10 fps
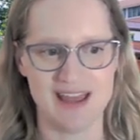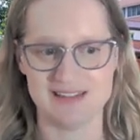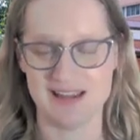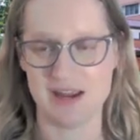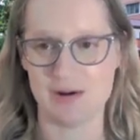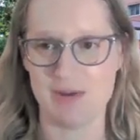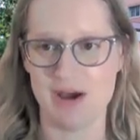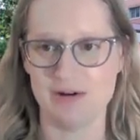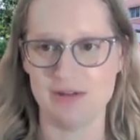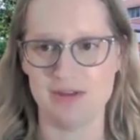has a Harry
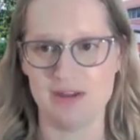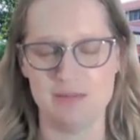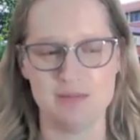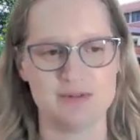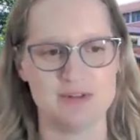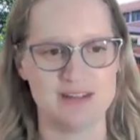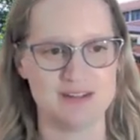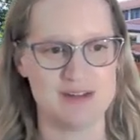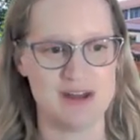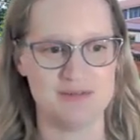Potter theme, so
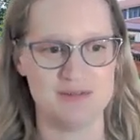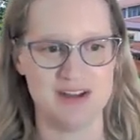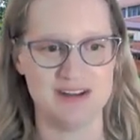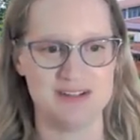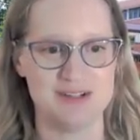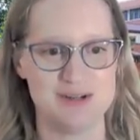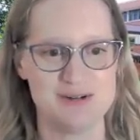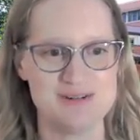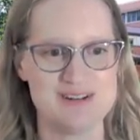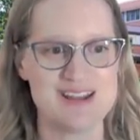that's a lot of fun
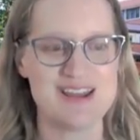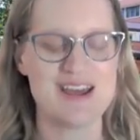too.